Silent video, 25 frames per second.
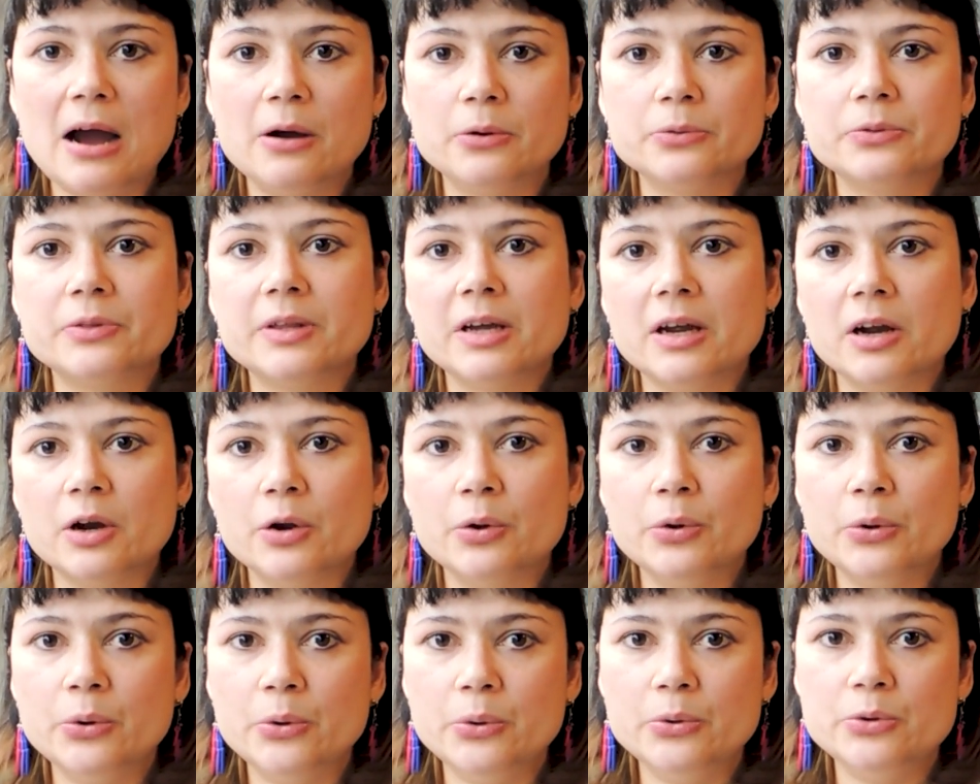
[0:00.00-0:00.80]
out
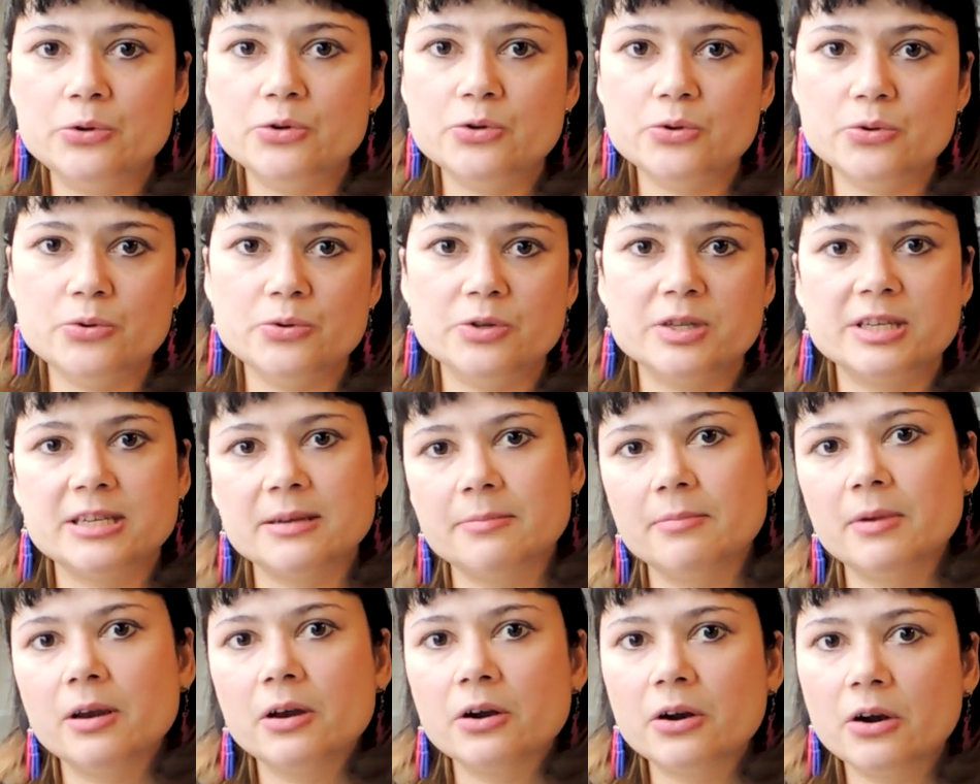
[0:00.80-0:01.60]
there who do
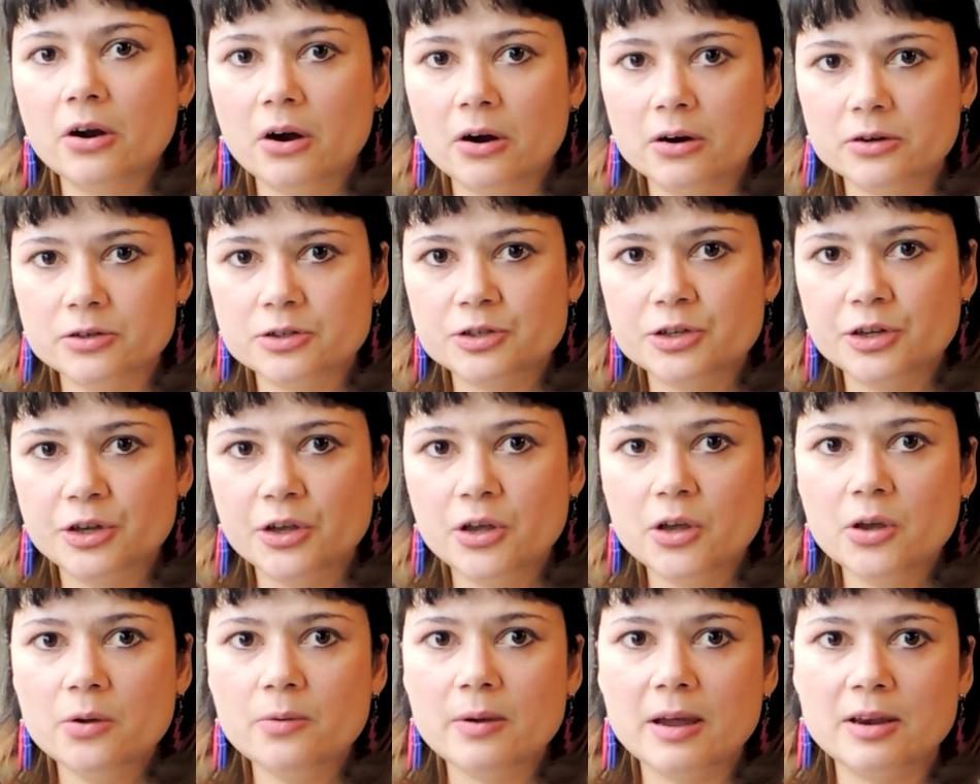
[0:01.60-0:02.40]
similar art to
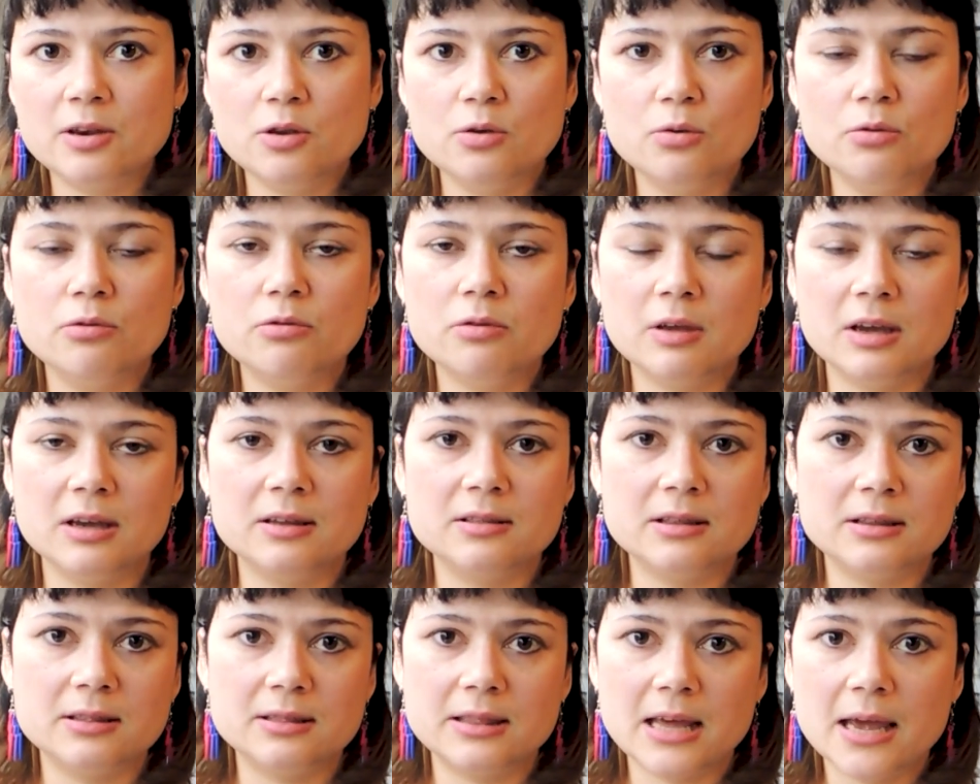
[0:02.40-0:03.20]
you and you
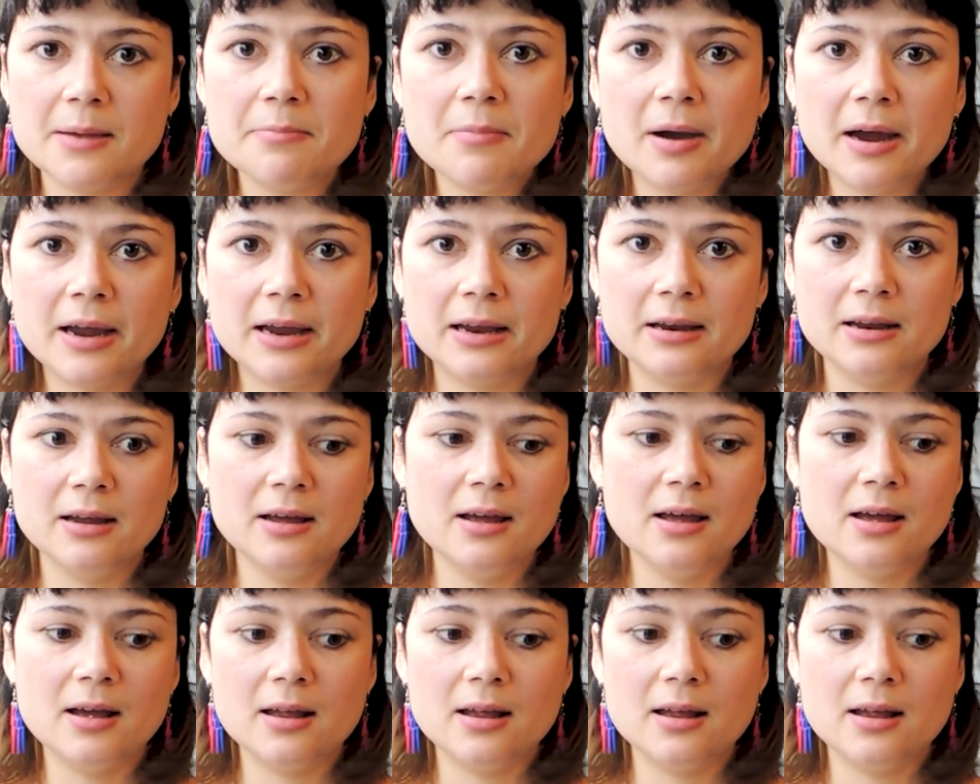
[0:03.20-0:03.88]
think that they might